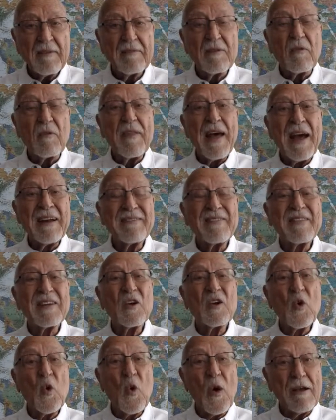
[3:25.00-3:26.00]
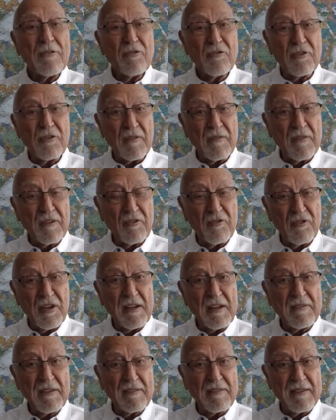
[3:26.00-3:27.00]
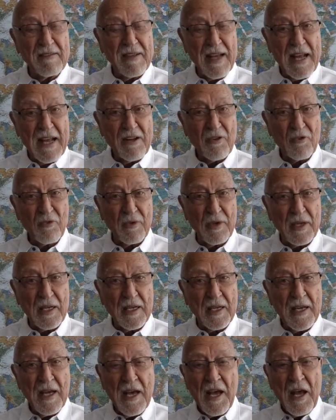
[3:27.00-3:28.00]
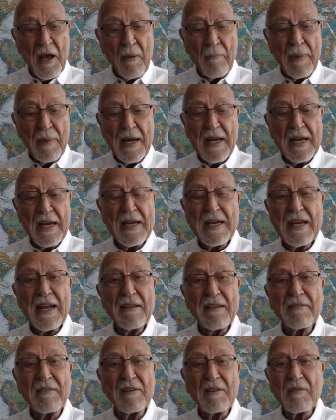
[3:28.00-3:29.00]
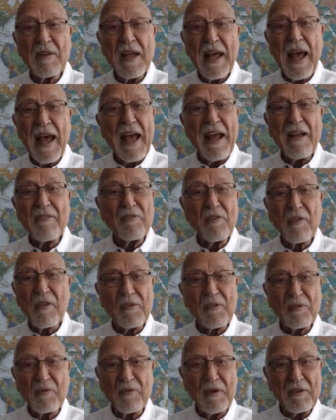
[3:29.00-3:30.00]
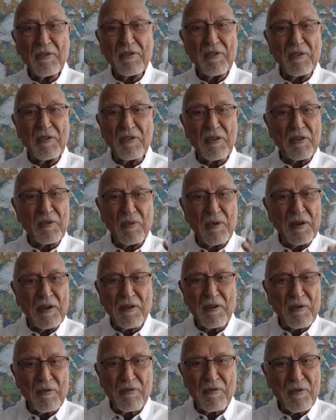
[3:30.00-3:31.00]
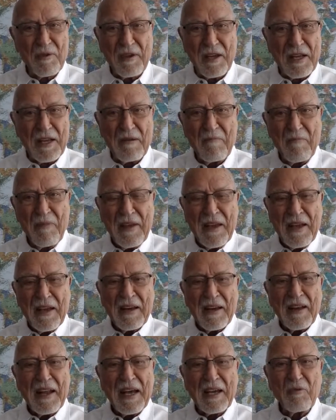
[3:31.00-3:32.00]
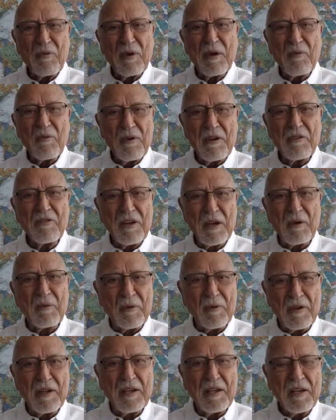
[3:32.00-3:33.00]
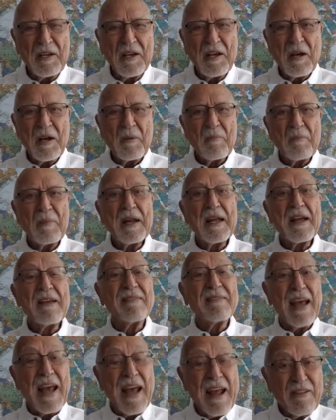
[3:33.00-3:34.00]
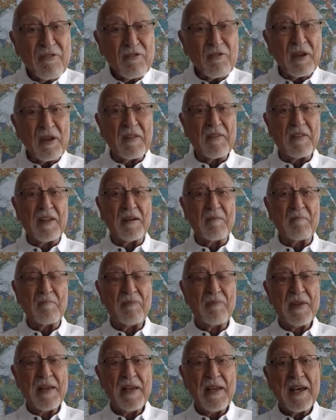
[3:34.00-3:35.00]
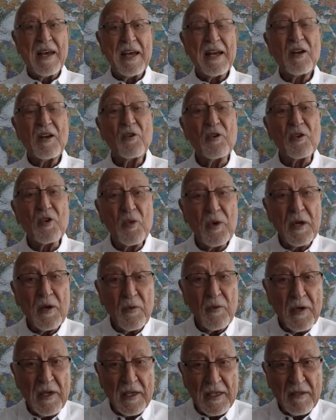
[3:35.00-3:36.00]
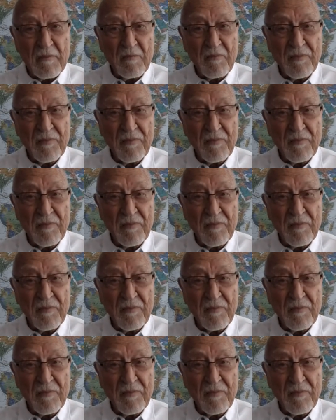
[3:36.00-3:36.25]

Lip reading: So that's the questions Jesus is answering, but he doesn't answer those questions just 1, 2, 3 like we wish he would, but he's answering them in Luke 21.